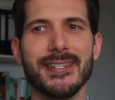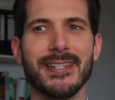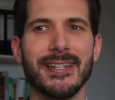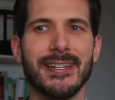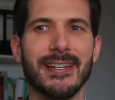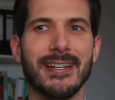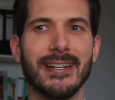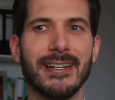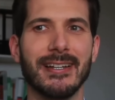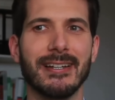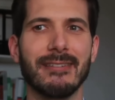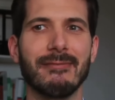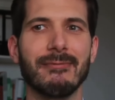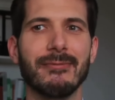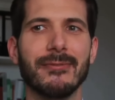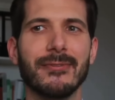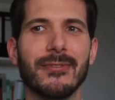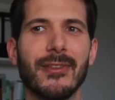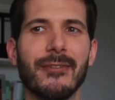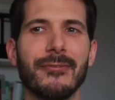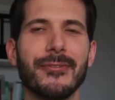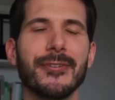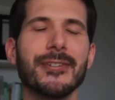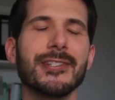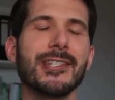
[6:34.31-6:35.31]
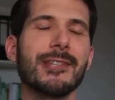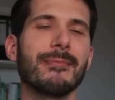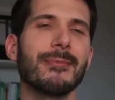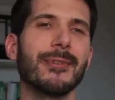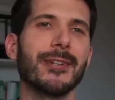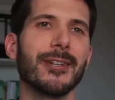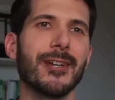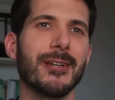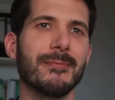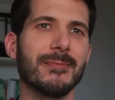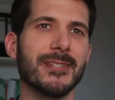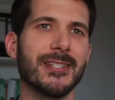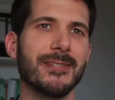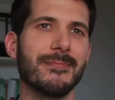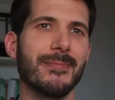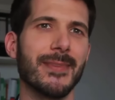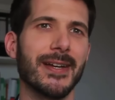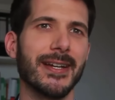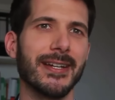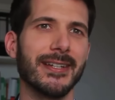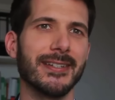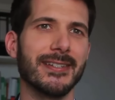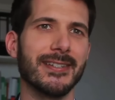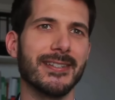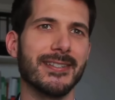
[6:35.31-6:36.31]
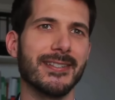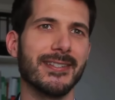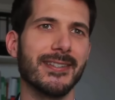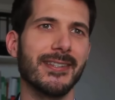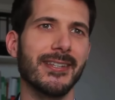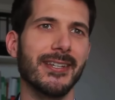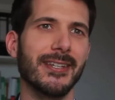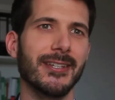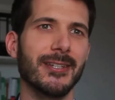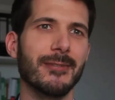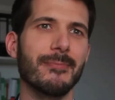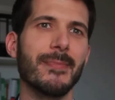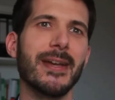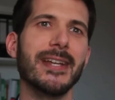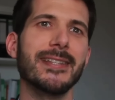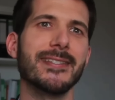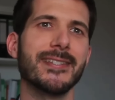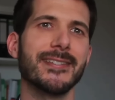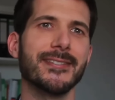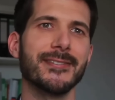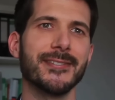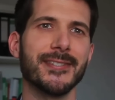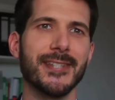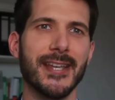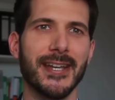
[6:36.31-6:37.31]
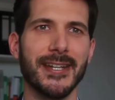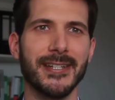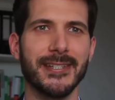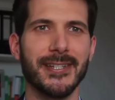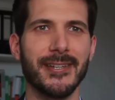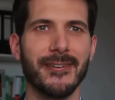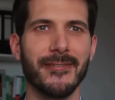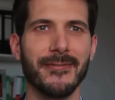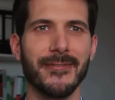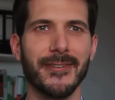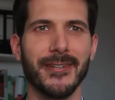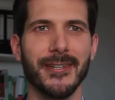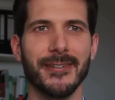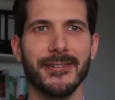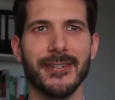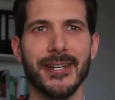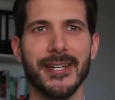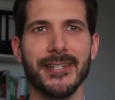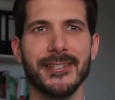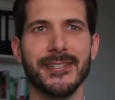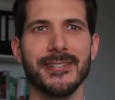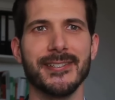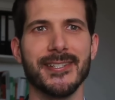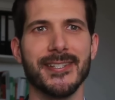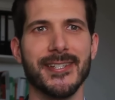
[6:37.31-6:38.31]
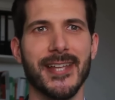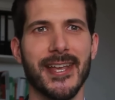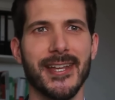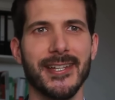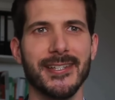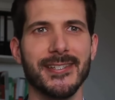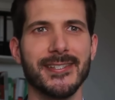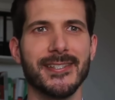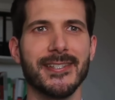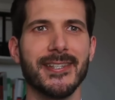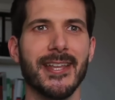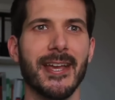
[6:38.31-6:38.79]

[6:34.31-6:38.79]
the first one comes to mind is the Humane Society of the United States.